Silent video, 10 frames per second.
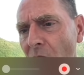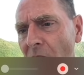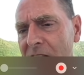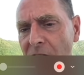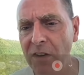
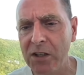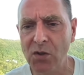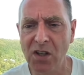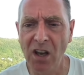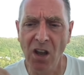as the French would
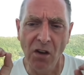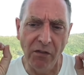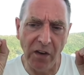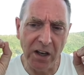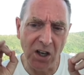say,
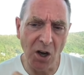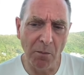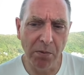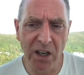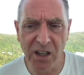fait
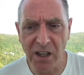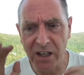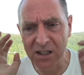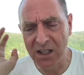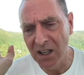accompli, that
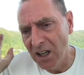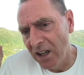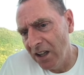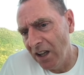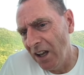it's
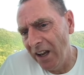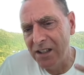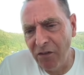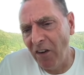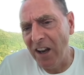
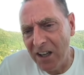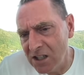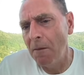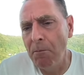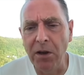fate, it's
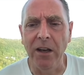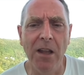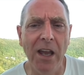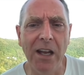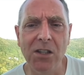complete.
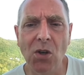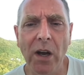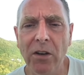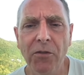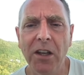And so I
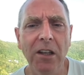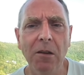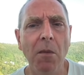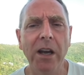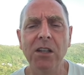don't think the
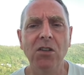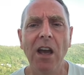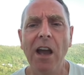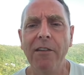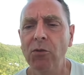market's going to
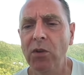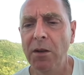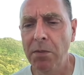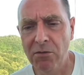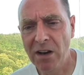have a really
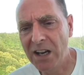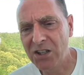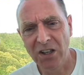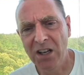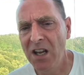big
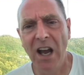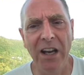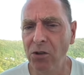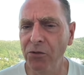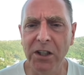reaction. I
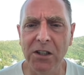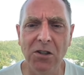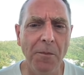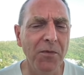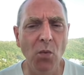don't think
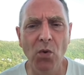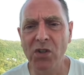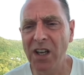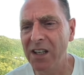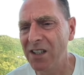so.
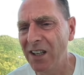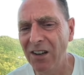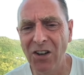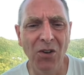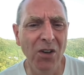Worst case
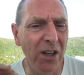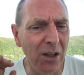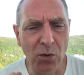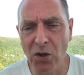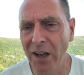scenario, it
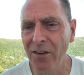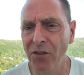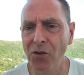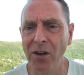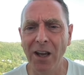would go down to
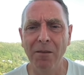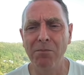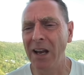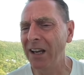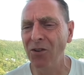38,
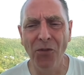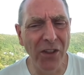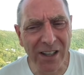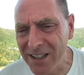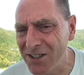but I don't
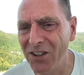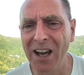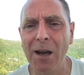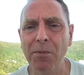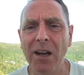think that's going to
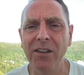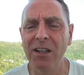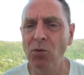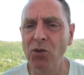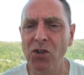happen. I
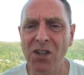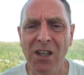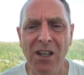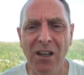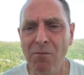think
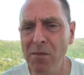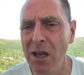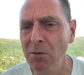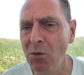maybe